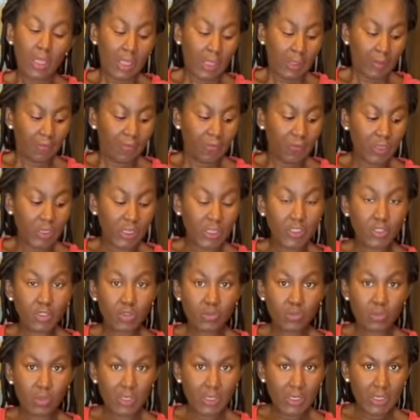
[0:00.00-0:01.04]
For the
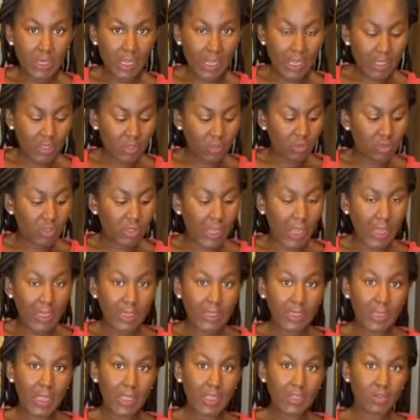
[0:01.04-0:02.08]
sweetener, you can
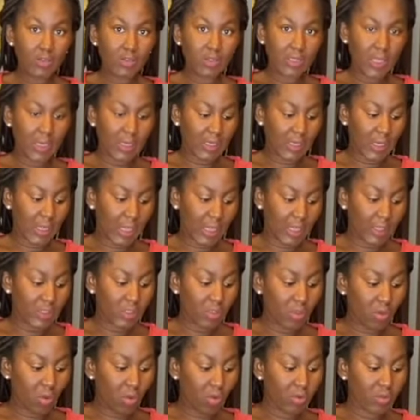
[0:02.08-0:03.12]
either use a date
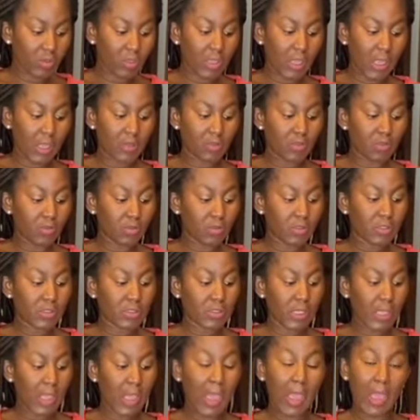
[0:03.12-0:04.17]
or you can use
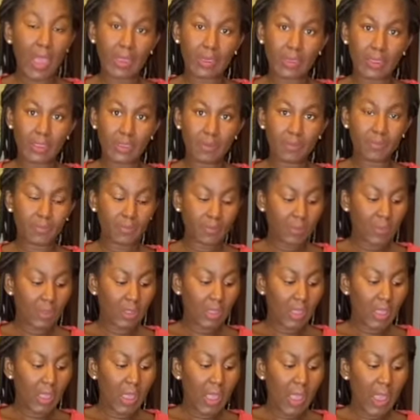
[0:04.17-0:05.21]
honey.
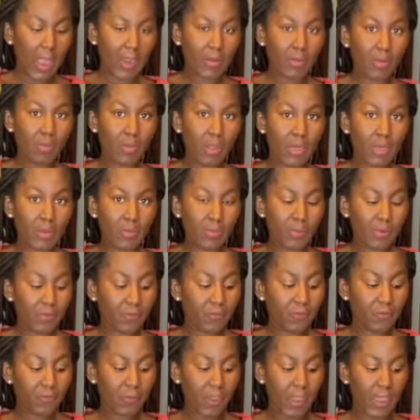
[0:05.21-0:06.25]
I normally
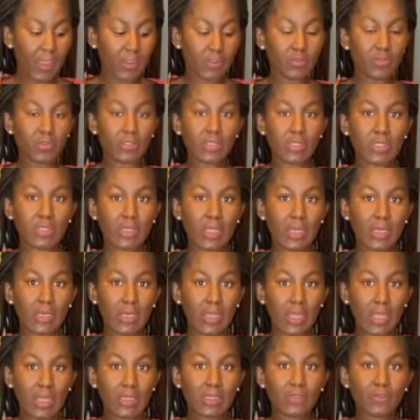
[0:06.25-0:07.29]
prefer using the
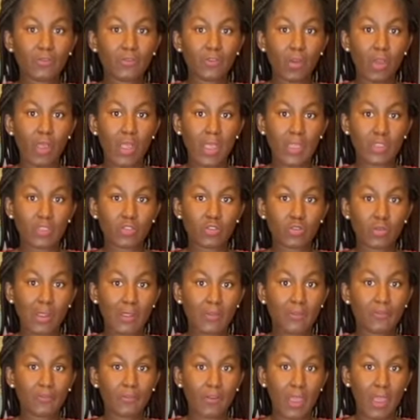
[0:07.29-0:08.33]
date for extra
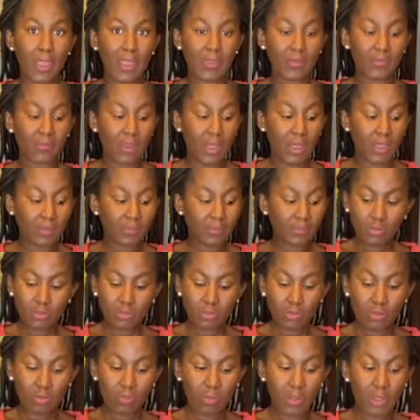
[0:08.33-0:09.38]
fiber.
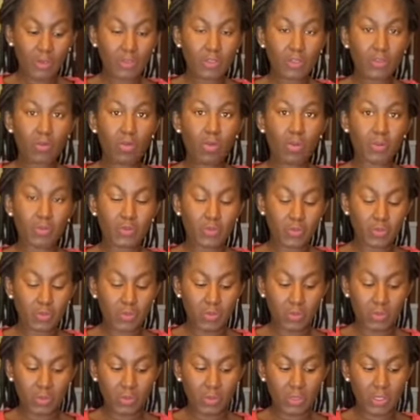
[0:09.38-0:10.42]
So what you're going to
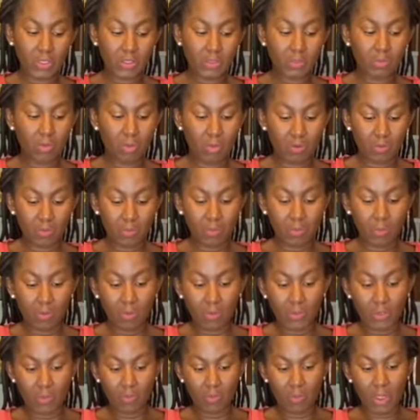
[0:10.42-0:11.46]
do is going to pour
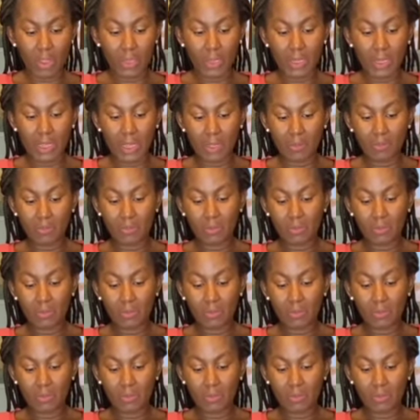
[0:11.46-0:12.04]
the 1 cup